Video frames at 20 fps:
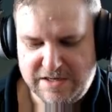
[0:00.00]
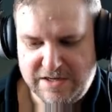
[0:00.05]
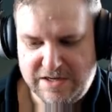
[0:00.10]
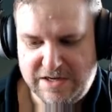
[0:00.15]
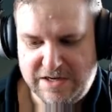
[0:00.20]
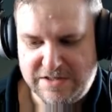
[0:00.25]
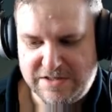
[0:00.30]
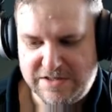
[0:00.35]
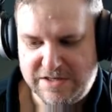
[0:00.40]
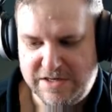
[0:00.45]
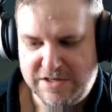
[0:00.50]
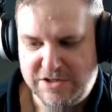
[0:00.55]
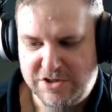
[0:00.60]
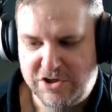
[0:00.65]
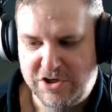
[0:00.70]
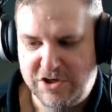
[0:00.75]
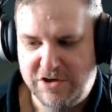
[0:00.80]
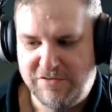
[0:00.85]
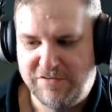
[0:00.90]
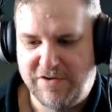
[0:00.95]
is
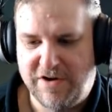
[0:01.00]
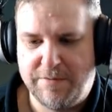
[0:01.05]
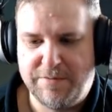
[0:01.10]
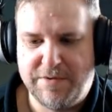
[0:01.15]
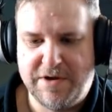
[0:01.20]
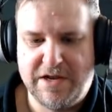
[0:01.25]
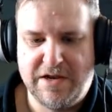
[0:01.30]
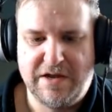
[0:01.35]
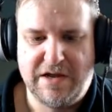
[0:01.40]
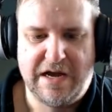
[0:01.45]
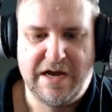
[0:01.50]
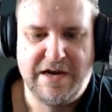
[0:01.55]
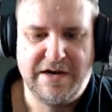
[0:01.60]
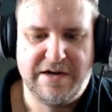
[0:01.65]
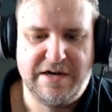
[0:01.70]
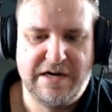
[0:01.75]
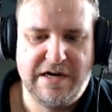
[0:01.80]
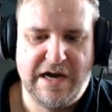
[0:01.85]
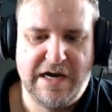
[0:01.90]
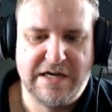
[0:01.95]
too far behind
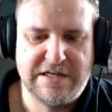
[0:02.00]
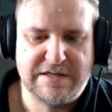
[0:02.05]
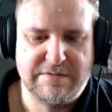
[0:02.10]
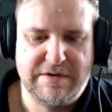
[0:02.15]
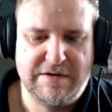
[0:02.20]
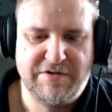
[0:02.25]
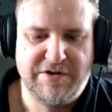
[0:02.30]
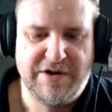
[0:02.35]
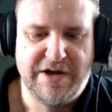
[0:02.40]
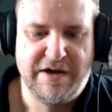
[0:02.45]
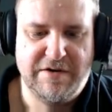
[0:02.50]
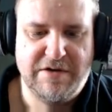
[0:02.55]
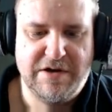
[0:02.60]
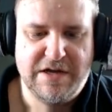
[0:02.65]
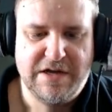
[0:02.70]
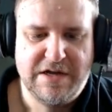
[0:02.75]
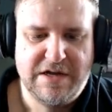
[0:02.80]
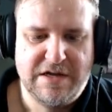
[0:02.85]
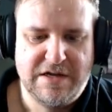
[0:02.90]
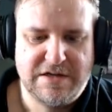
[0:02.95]
in item level now.
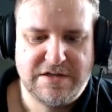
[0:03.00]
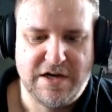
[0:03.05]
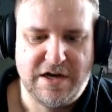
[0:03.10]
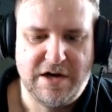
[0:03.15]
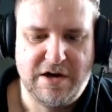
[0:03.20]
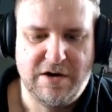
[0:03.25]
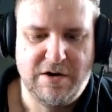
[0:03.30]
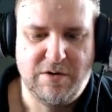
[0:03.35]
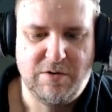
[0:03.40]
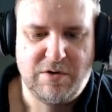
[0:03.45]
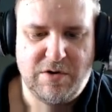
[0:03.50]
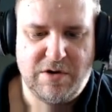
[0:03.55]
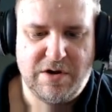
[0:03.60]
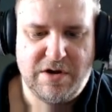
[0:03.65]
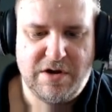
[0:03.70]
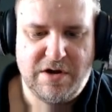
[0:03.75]
So